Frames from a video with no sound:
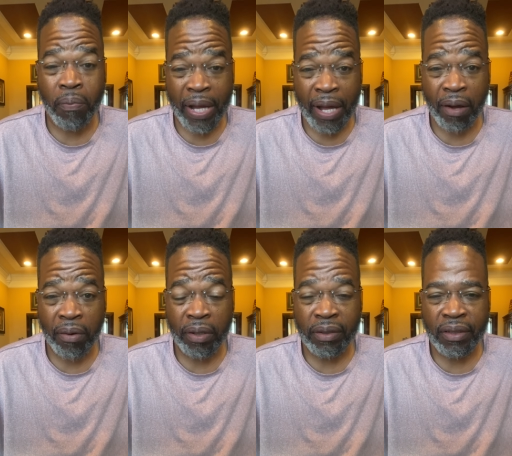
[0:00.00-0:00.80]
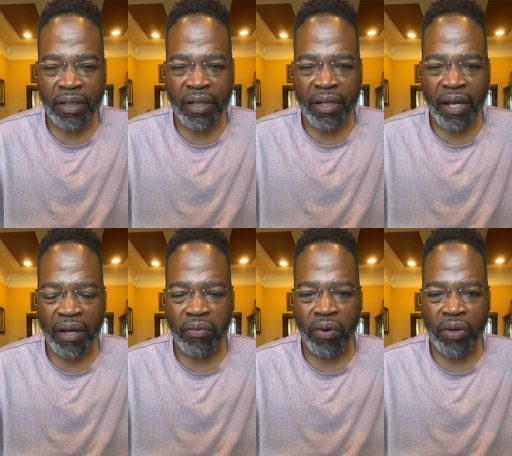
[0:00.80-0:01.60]
power
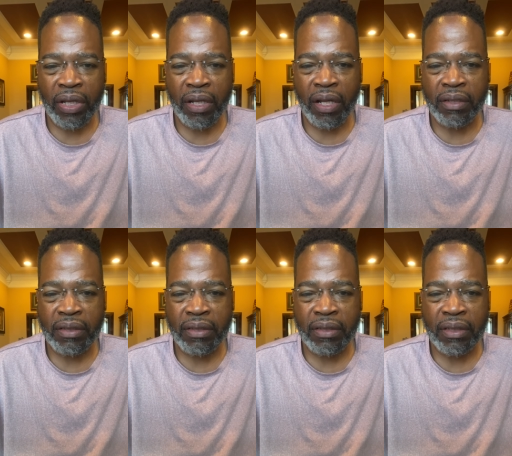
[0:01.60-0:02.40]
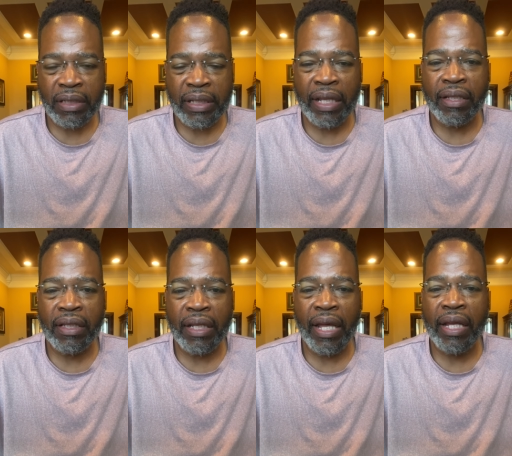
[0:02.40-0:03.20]
at work in us. That
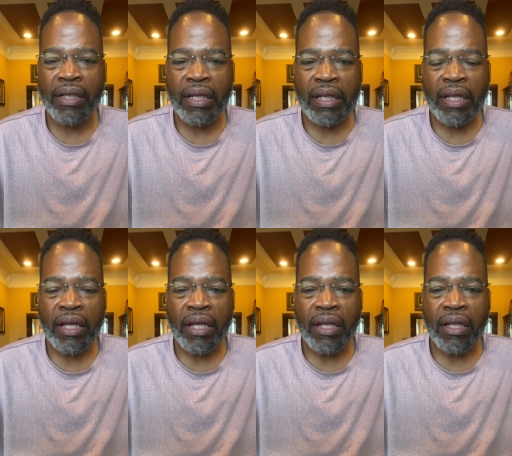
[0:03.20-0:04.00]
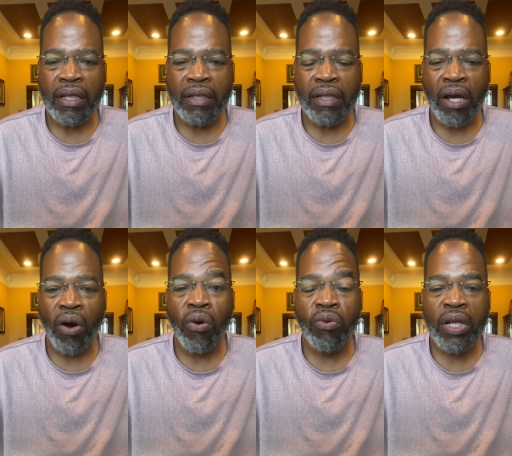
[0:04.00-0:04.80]
let the, the
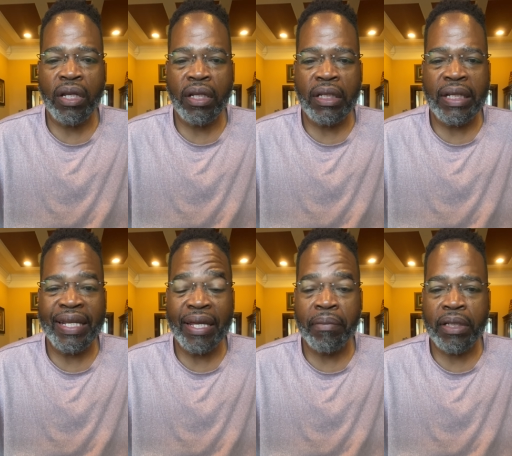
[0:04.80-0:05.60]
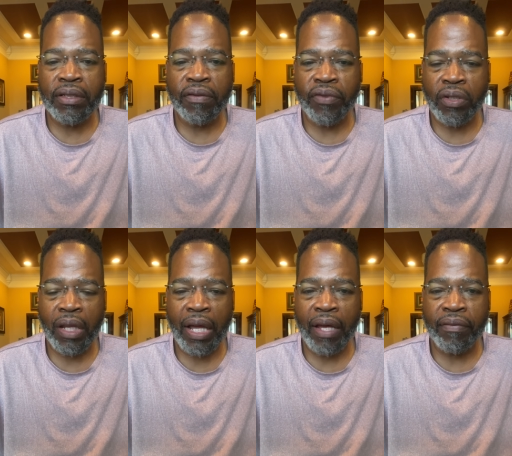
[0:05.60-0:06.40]
only limits of your
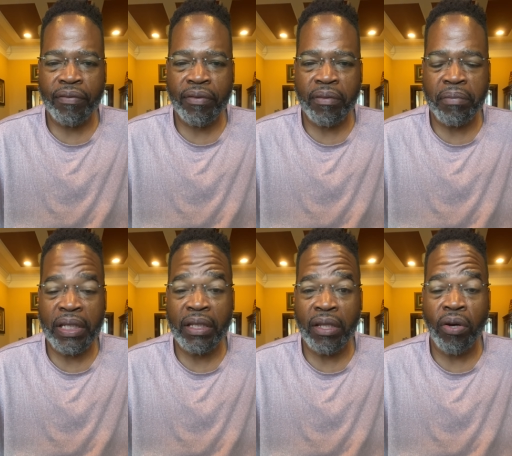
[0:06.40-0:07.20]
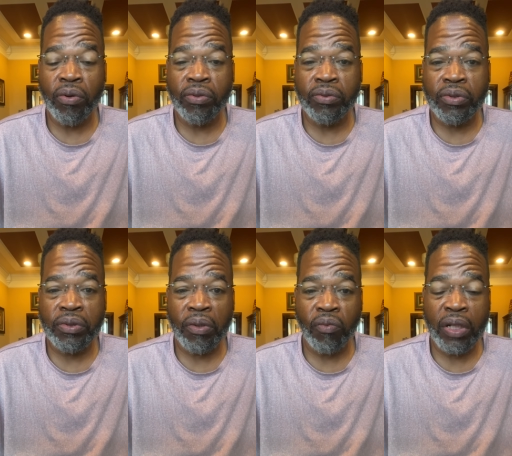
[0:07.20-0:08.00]
life be those
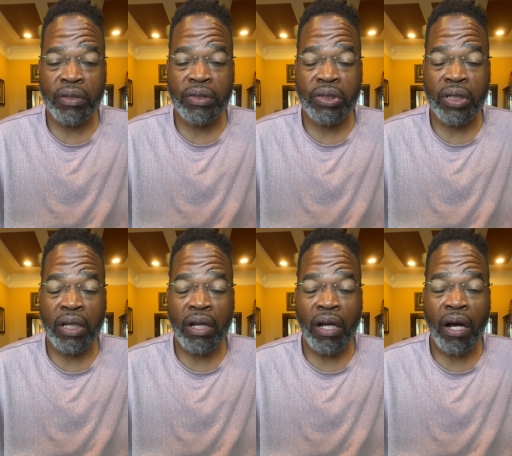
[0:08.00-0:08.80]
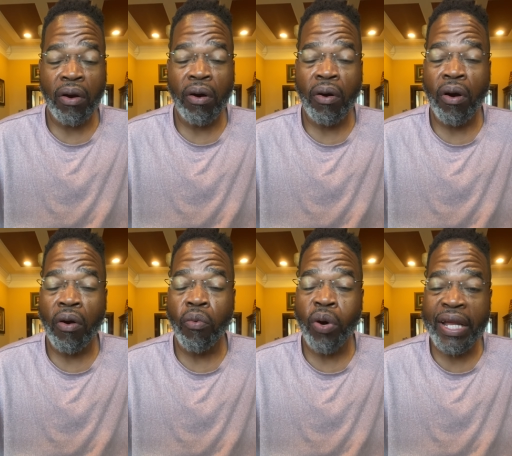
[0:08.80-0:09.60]
which or, or
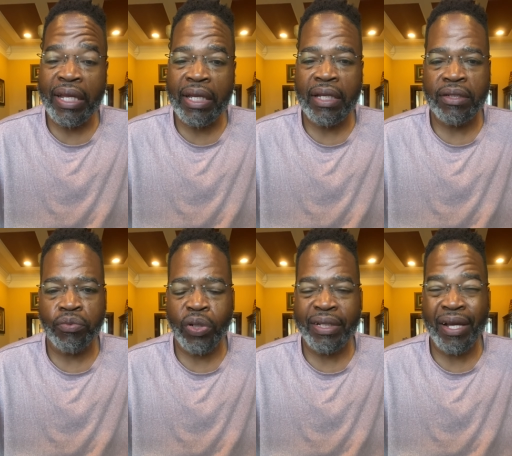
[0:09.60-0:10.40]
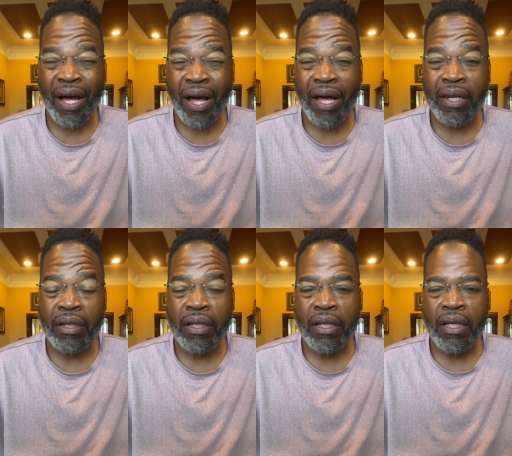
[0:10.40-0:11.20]
what is when God
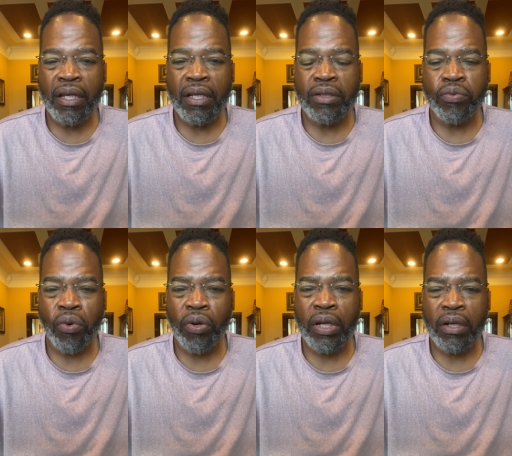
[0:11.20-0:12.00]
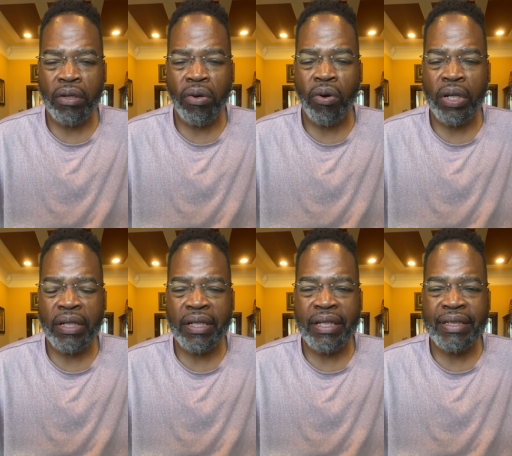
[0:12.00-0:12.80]
is working according
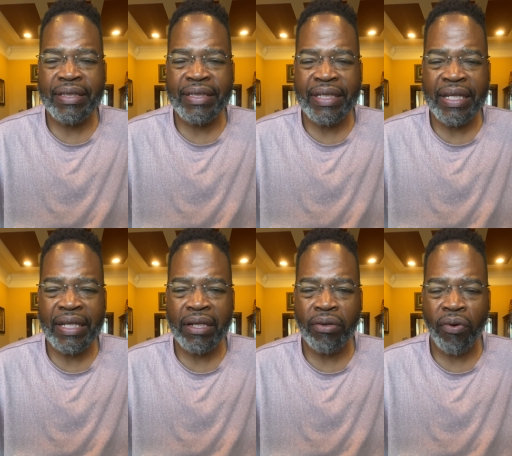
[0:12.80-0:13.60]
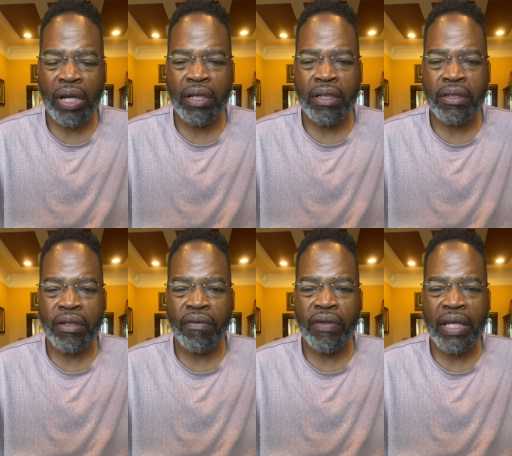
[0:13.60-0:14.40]
to exceeding greatness
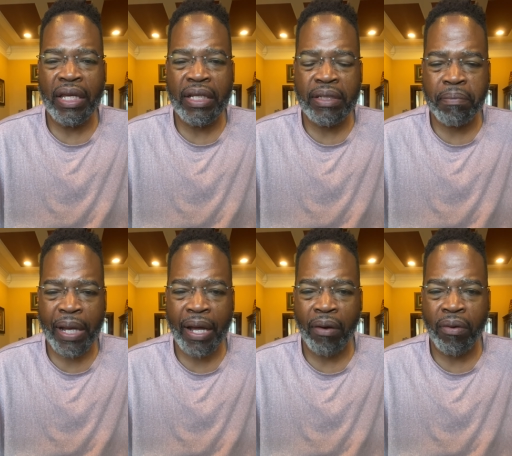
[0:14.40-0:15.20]
of his power